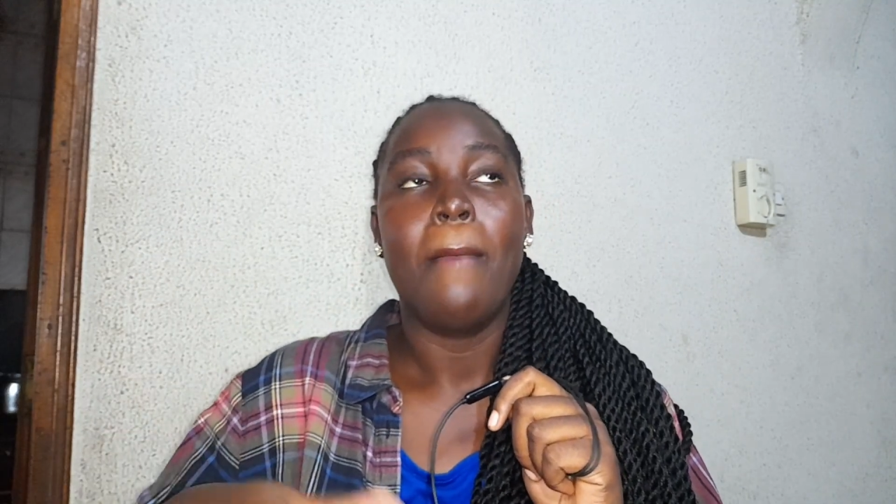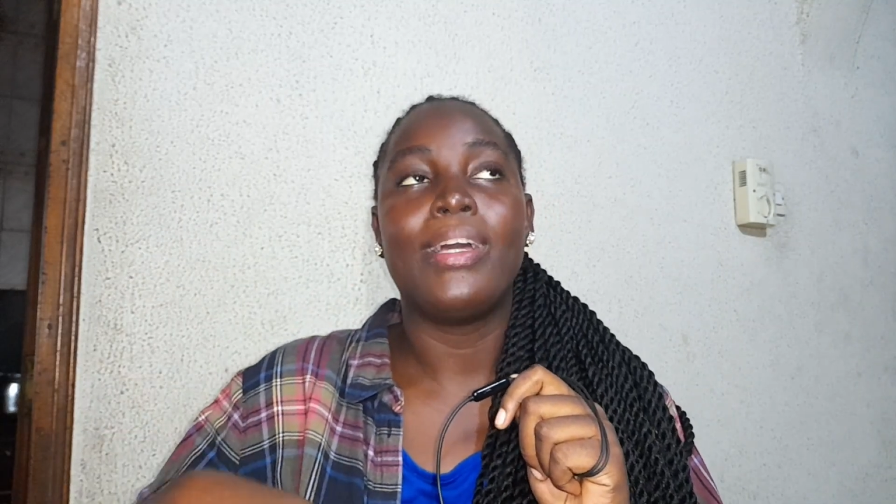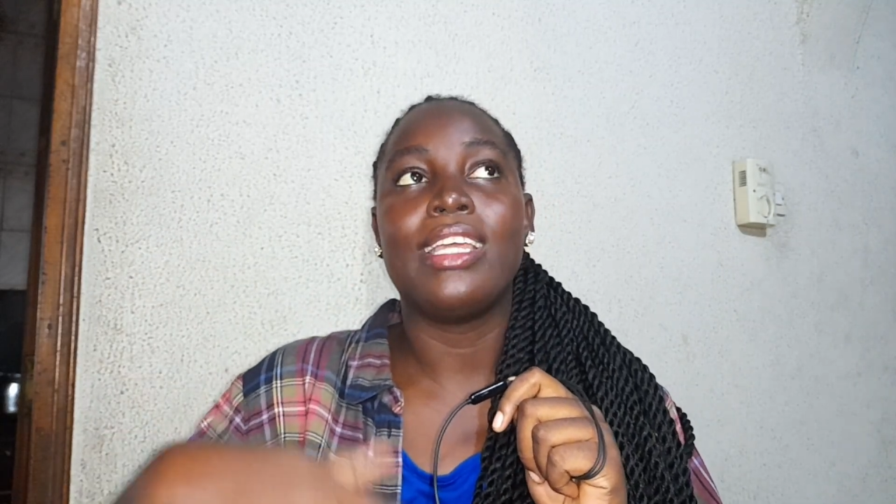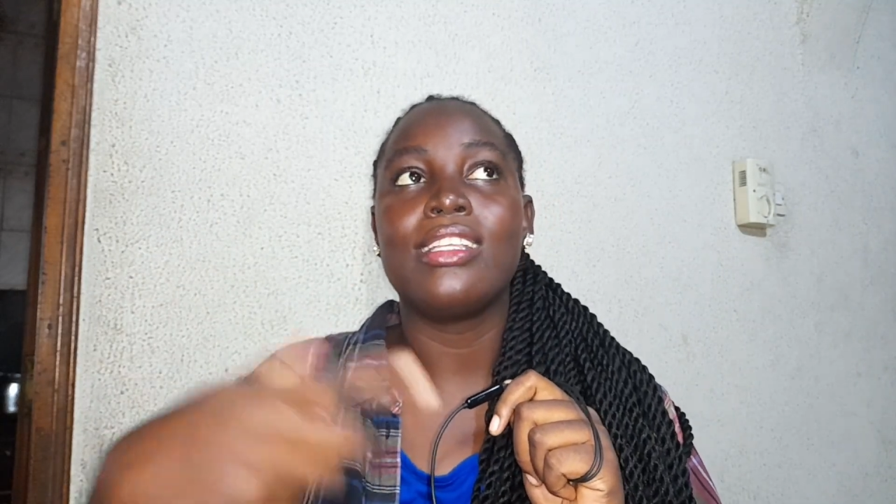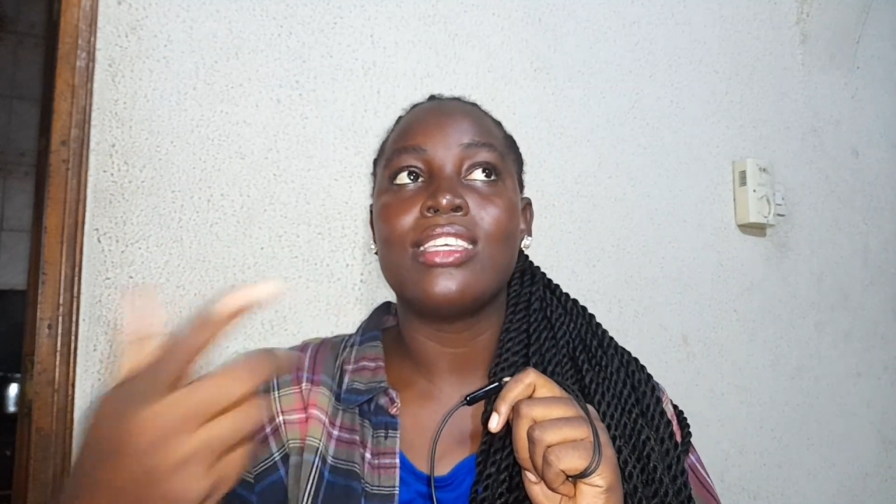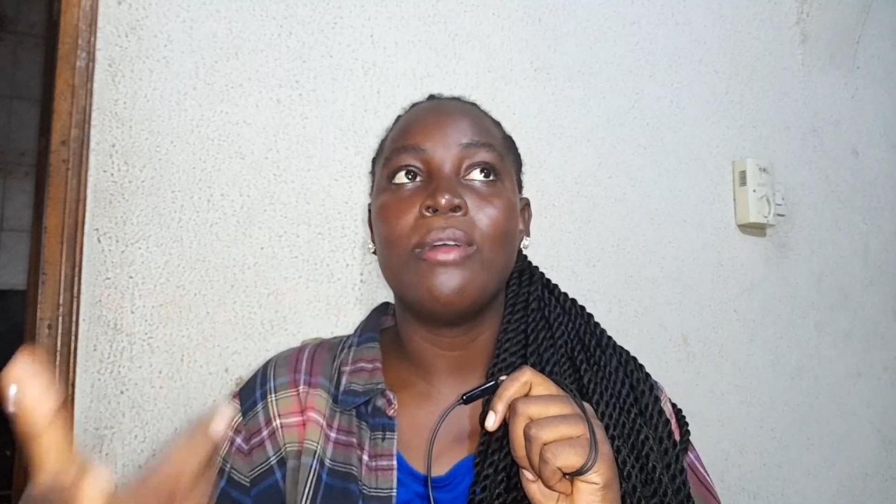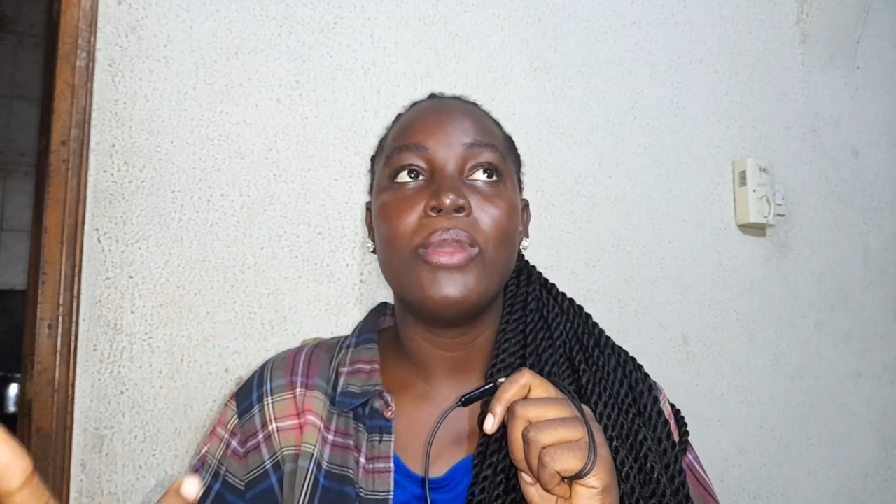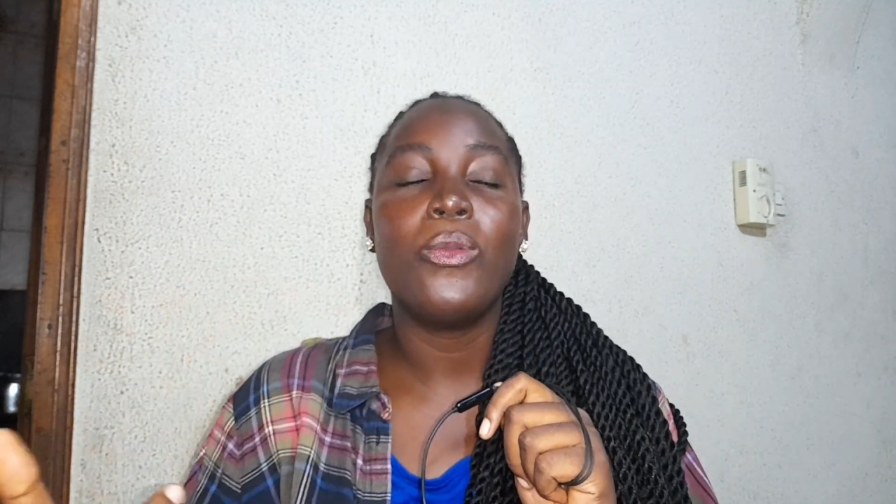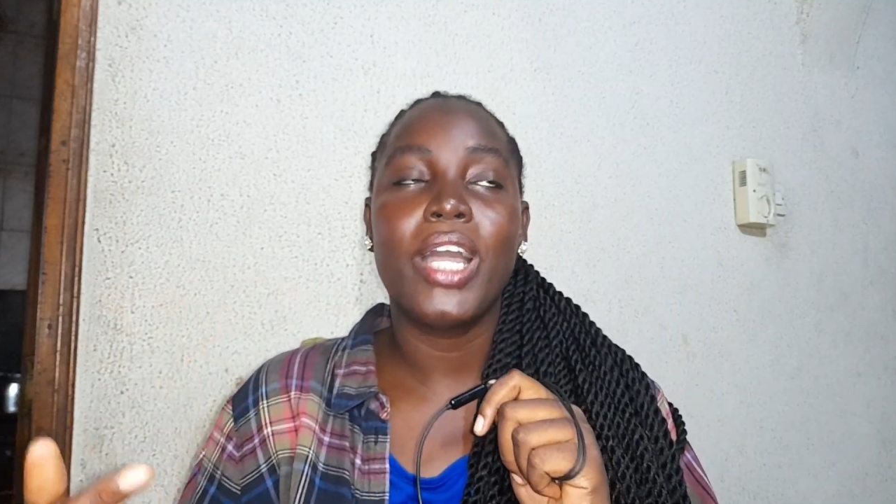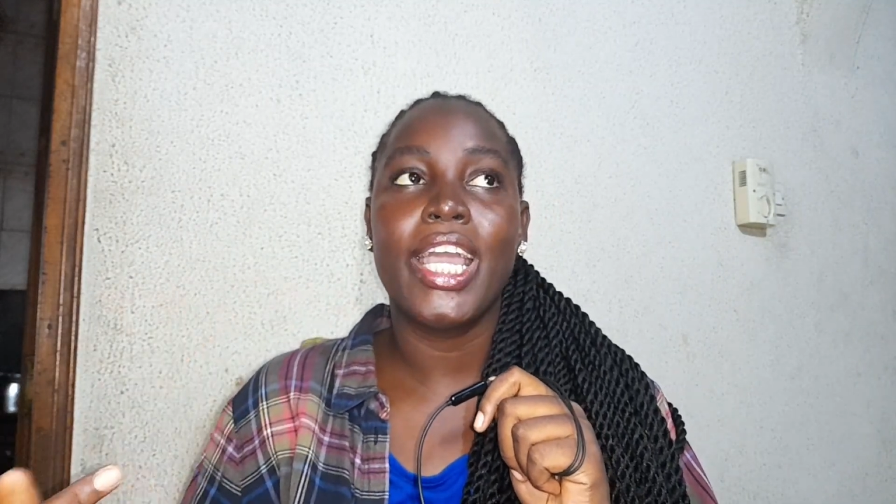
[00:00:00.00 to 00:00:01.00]
But then tell me
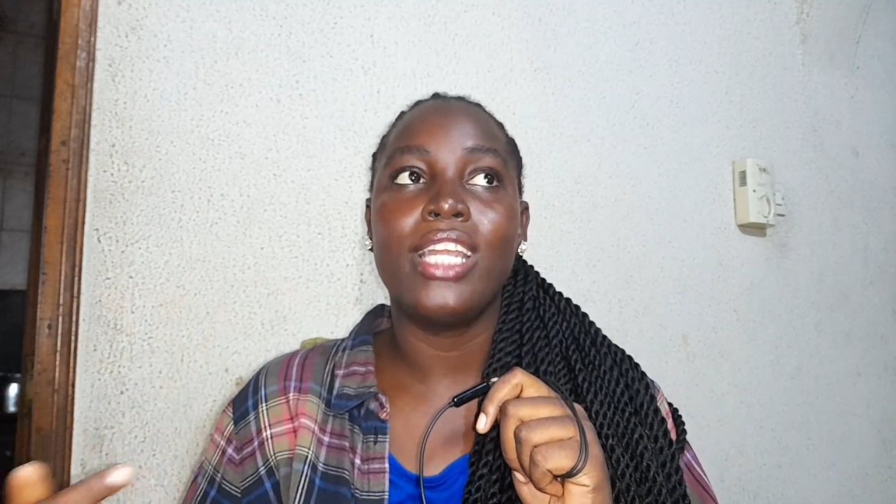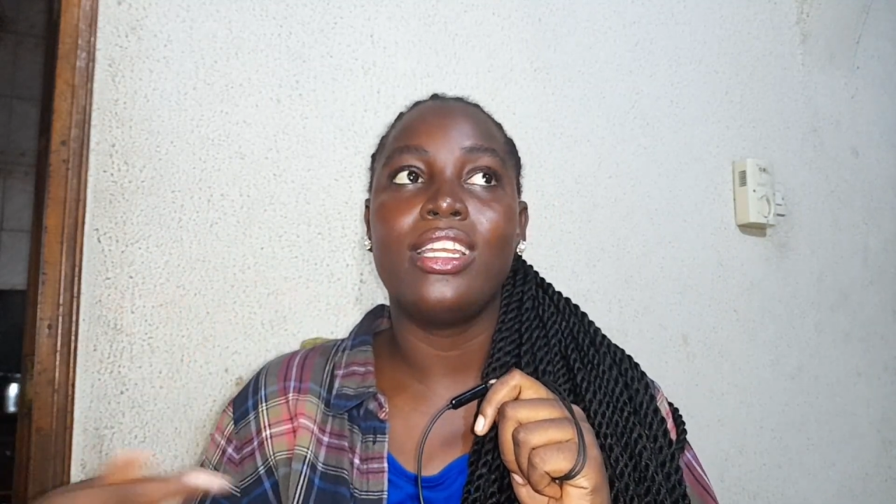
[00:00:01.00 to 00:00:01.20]
why